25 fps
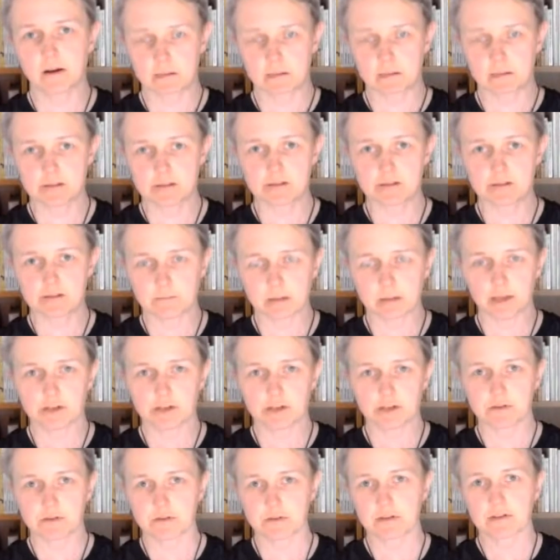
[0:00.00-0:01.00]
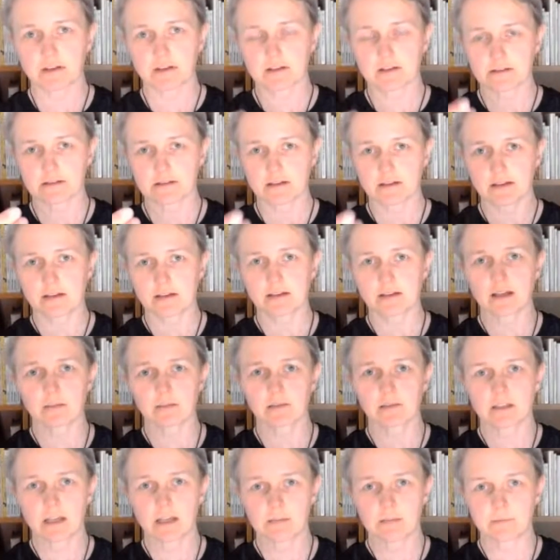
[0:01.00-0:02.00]
to make sure that the incoming
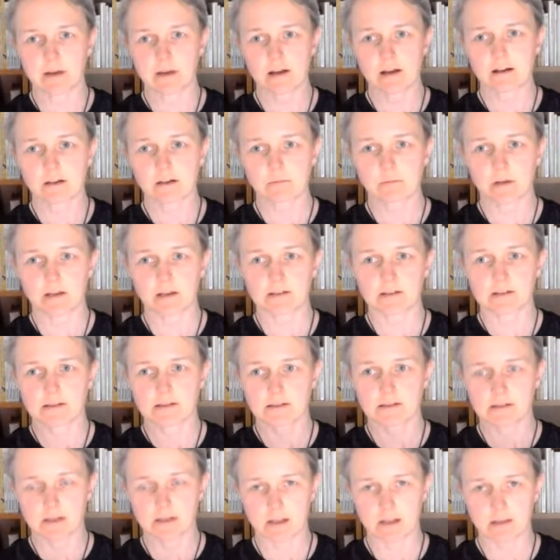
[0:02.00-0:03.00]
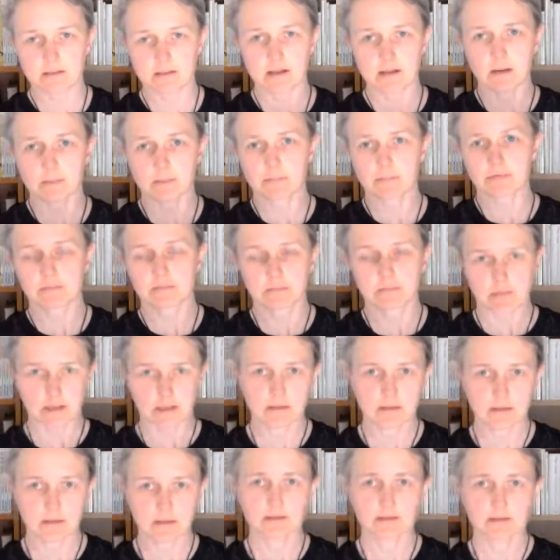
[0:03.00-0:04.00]
API requests end up in the
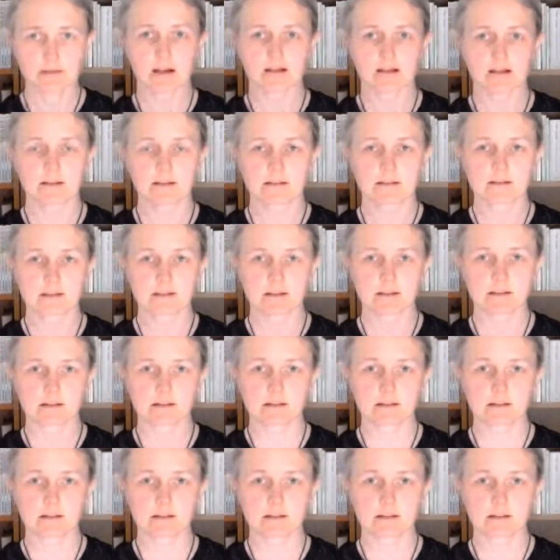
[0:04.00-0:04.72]
correct instance.